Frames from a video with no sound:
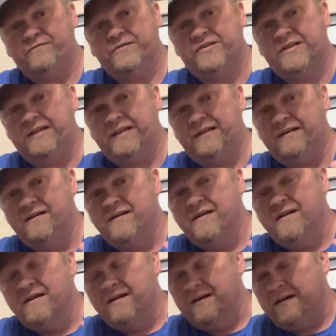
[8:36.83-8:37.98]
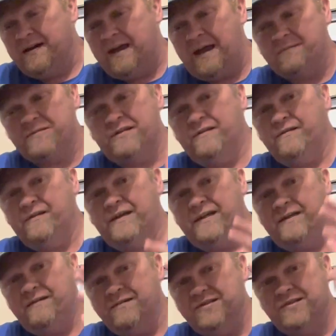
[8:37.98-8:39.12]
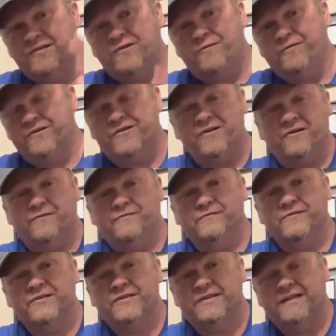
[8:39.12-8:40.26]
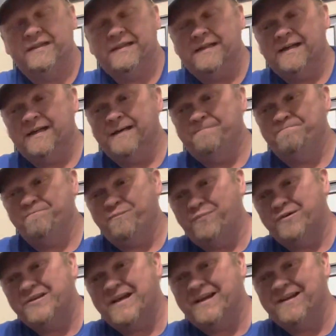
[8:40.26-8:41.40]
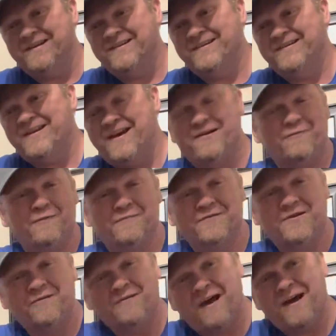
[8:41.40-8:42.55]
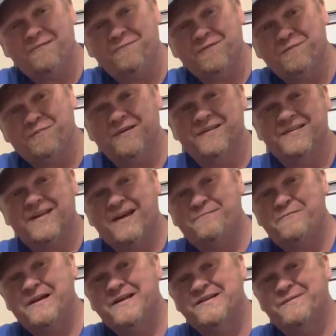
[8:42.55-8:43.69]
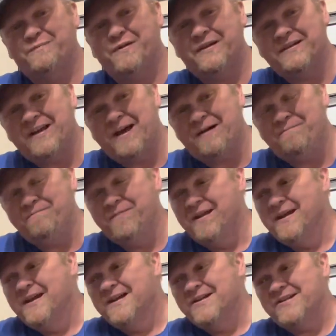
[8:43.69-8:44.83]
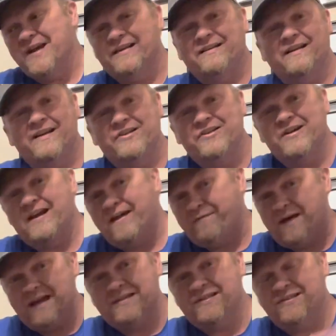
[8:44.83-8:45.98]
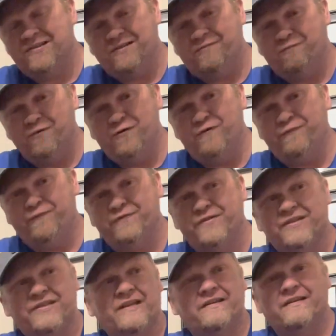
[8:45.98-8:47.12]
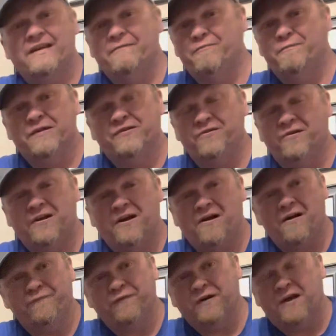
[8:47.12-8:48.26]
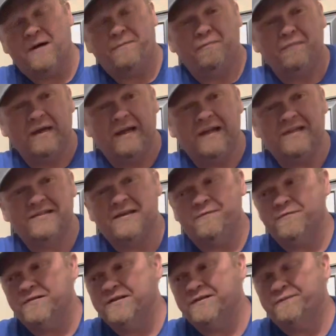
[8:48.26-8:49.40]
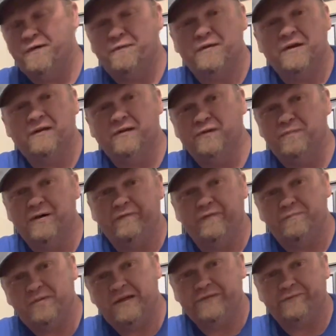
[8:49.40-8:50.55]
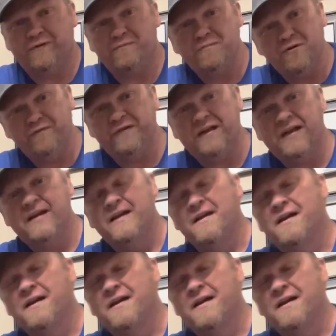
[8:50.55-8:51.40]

She absolutely stole the show. She pretended to not know what was going on when the police came in. She played dumb. She acted like she didn't have access to the roof. She said that they would be turning it off in a couple minutes. They were just filming a little bit of a piece for a movie.